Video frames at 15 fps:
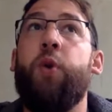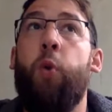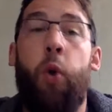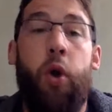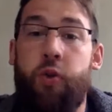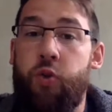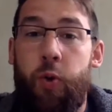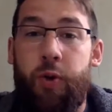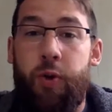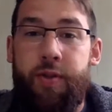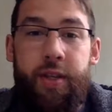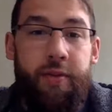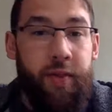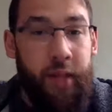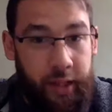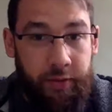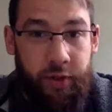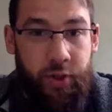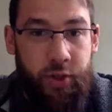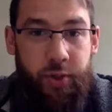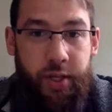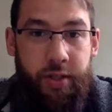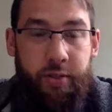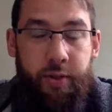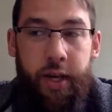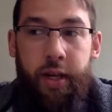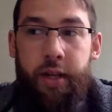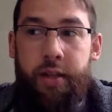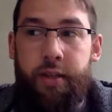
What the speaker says: where do squirrels live? They live in trees, right?